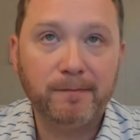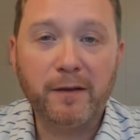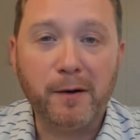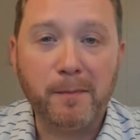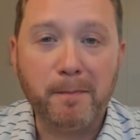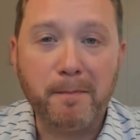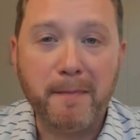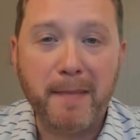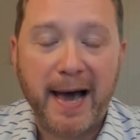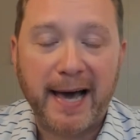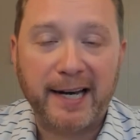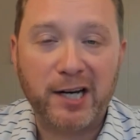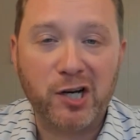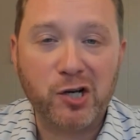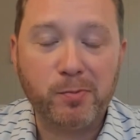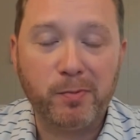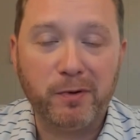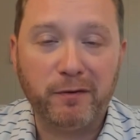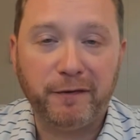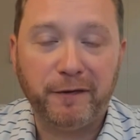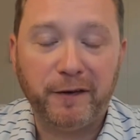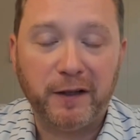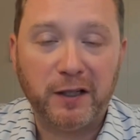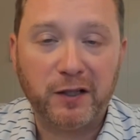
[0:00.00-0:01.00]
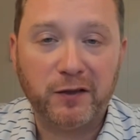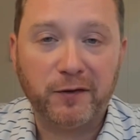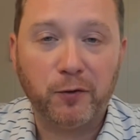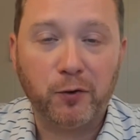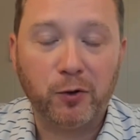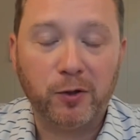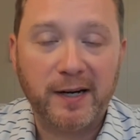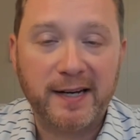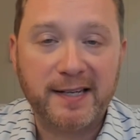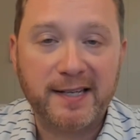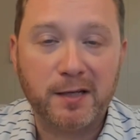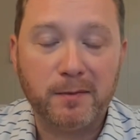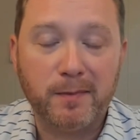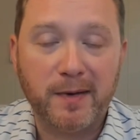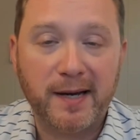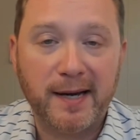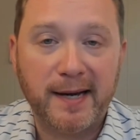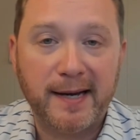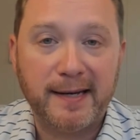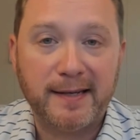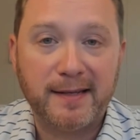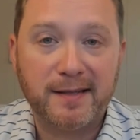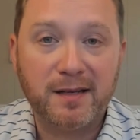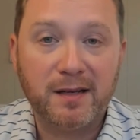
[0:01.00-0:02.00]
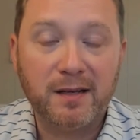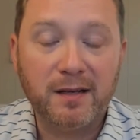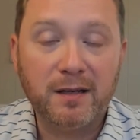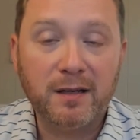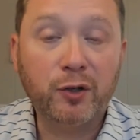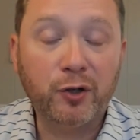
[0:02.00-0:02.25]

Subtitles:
The management fees for SMAs